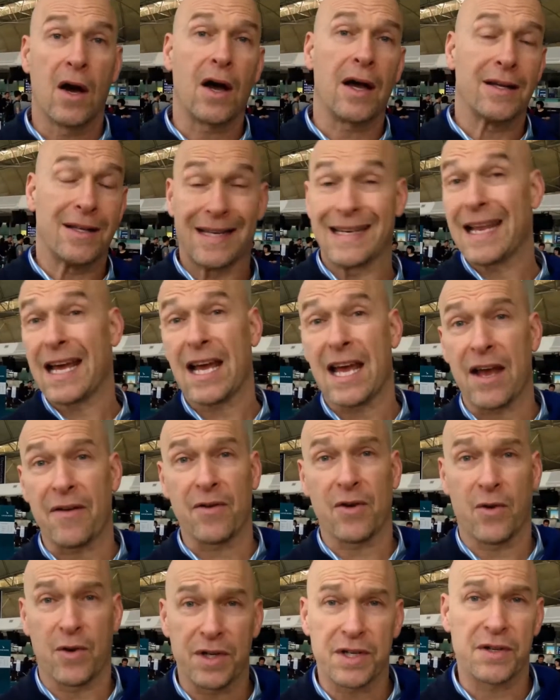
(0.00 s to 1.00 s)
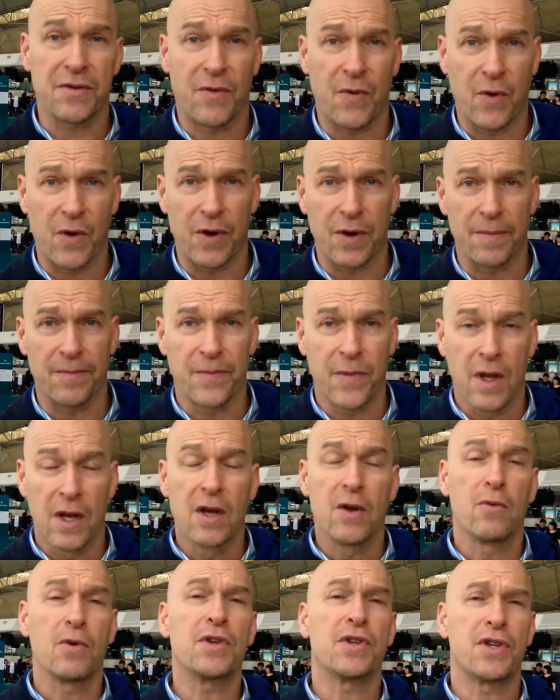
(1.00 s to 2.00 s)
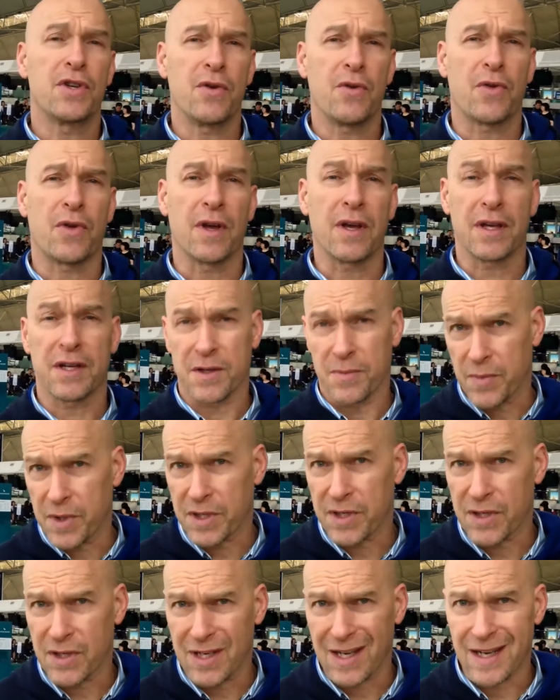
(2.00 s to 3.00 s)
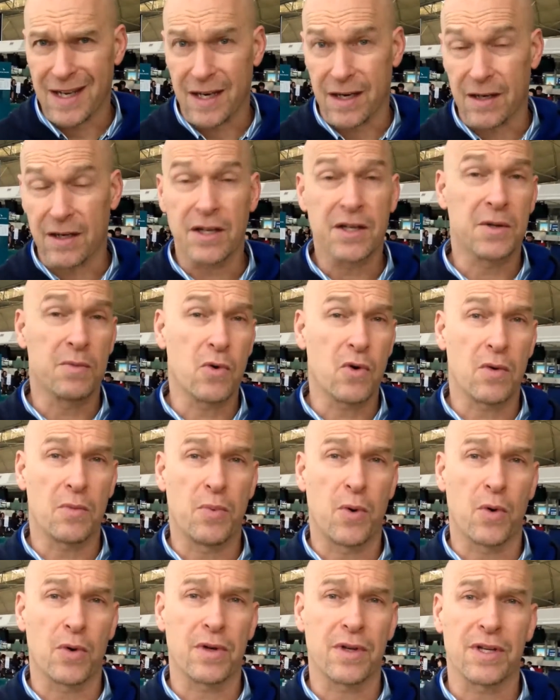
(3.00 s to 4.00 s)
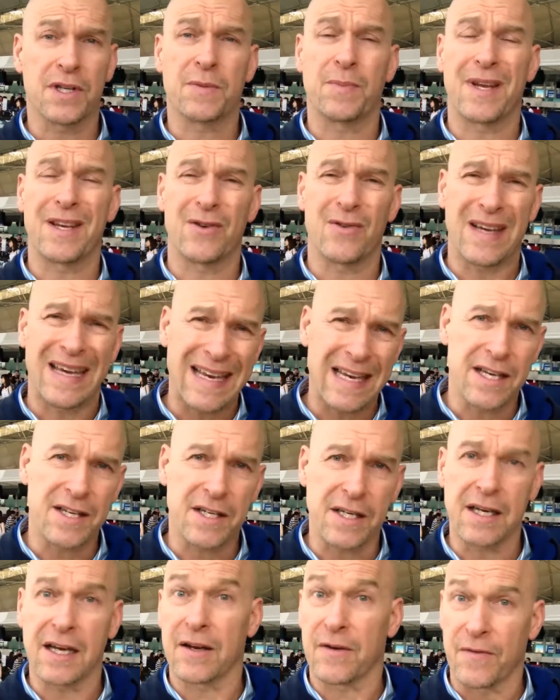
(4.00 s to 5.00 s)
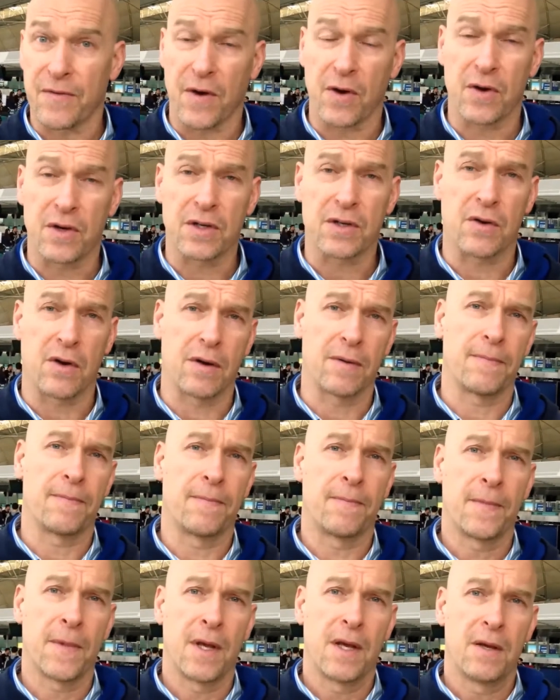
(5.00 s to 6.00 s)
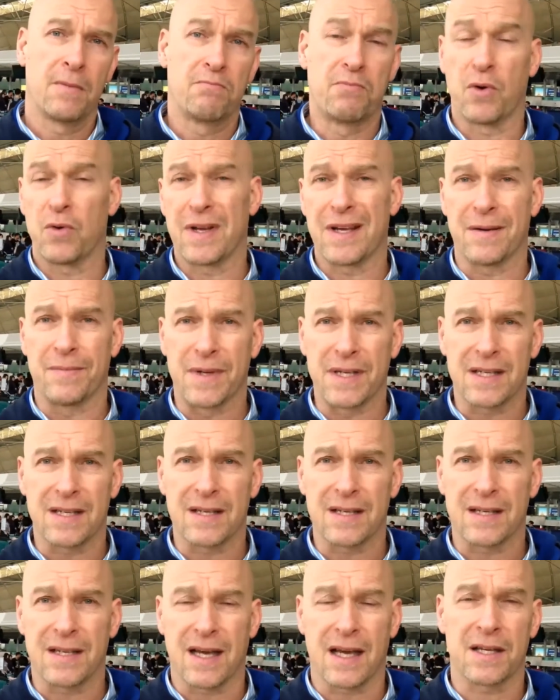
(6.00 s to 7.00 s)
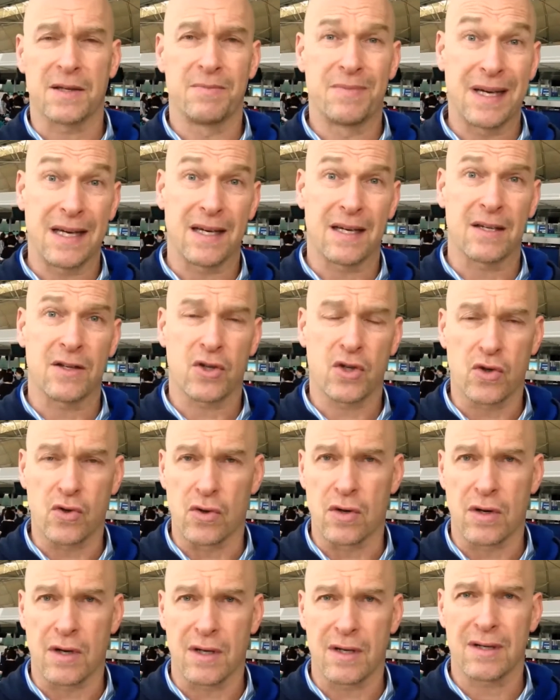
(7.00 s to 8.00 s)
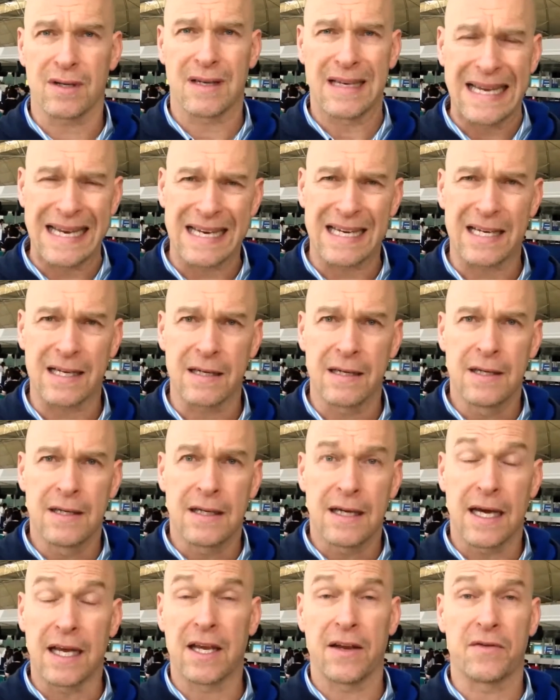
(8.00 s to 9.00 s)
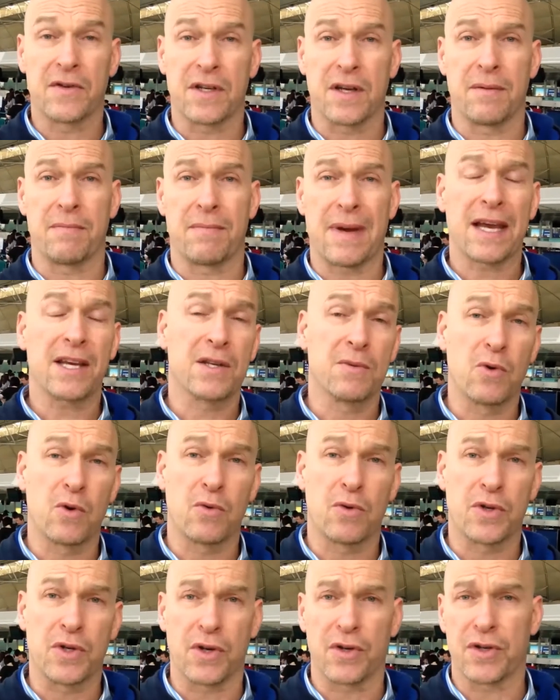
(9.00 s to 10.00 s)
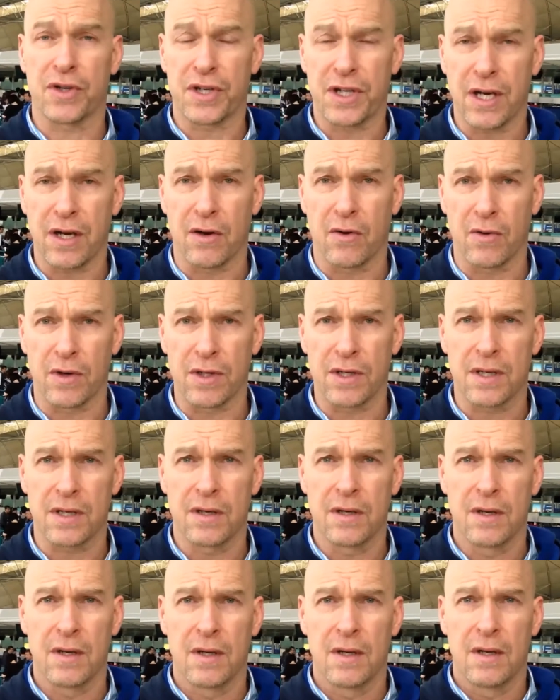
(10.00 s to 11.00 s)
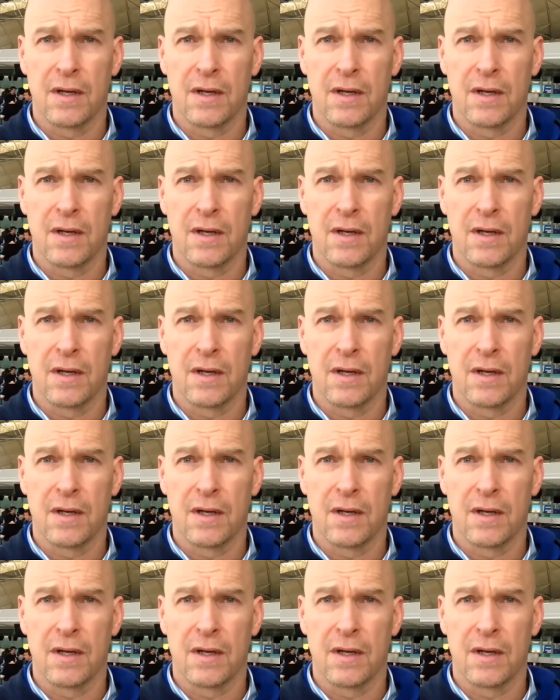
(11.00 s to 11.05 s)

Hi, today I have a question for you. Which do you think as a business leader is more important to spend your energy and focus on? Building a business that's bigger, stronger, leaner, and gives a maximal return to shareholders?